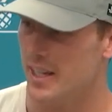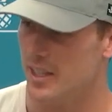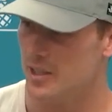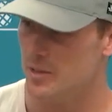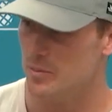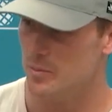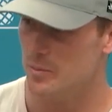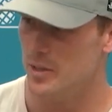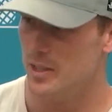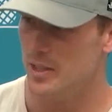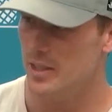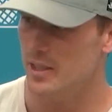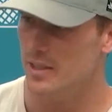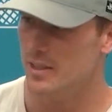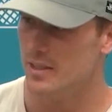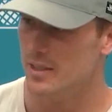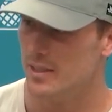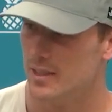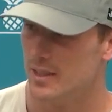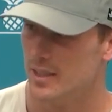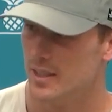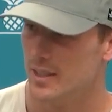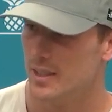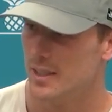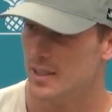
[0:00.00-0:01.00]
could be
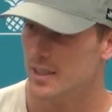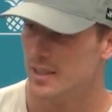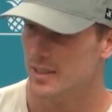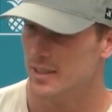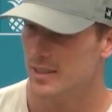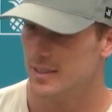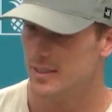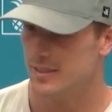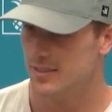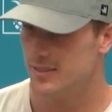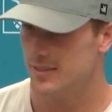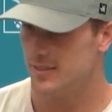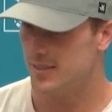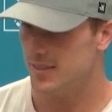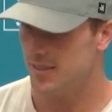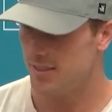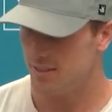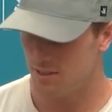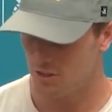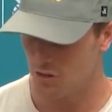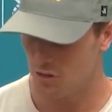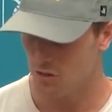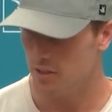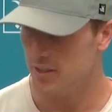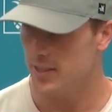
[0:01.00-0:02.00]

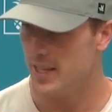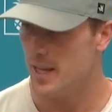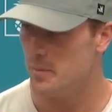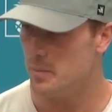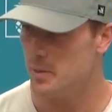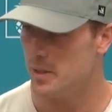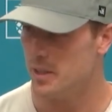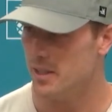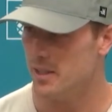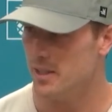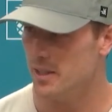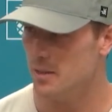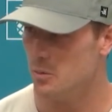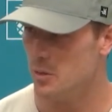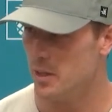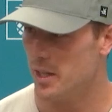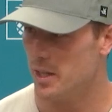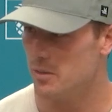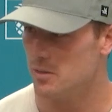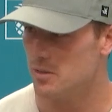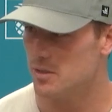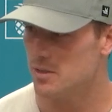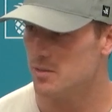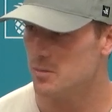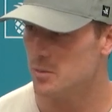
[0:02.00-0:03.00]
during that period when
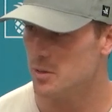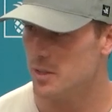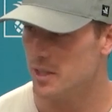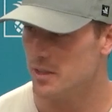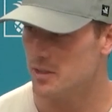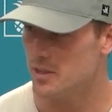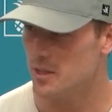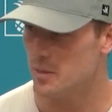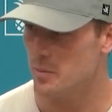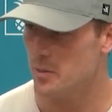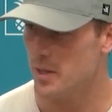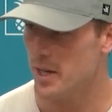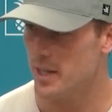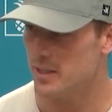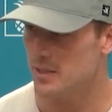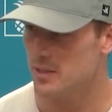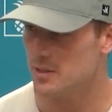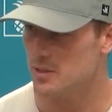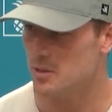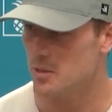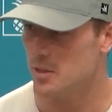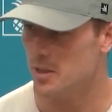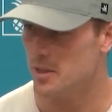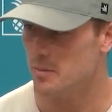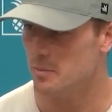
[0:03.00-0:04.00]
I was on practice
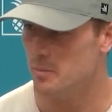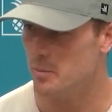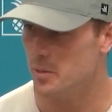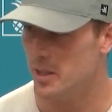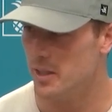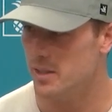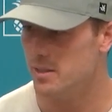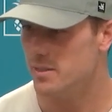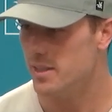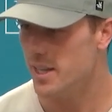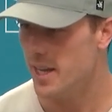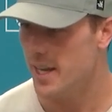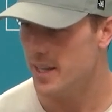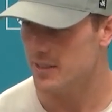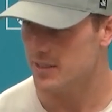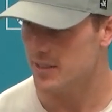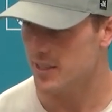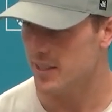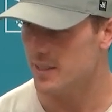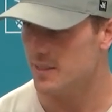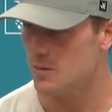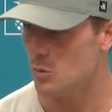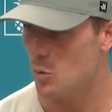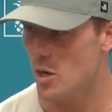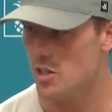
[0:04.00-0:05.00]
squad. But yeah, it's
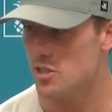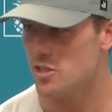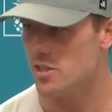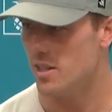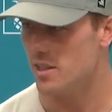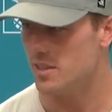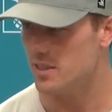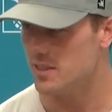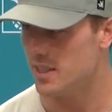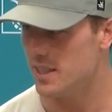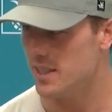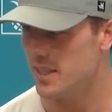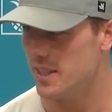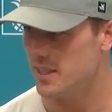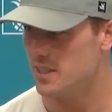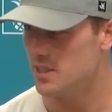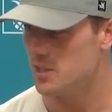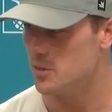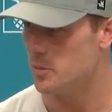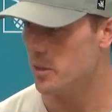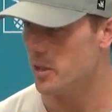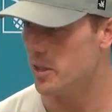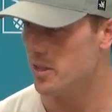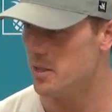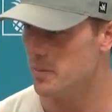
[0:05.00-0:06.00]
like watching on Sundays
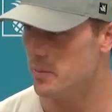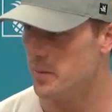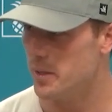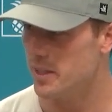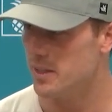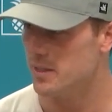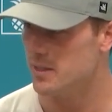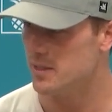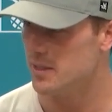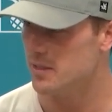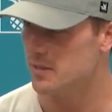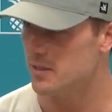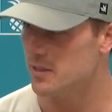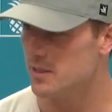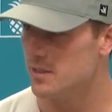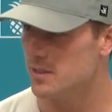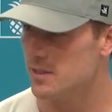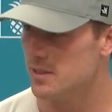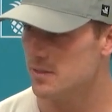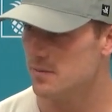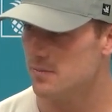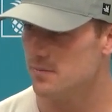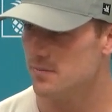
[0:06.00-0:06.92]
is probably the biggest difference.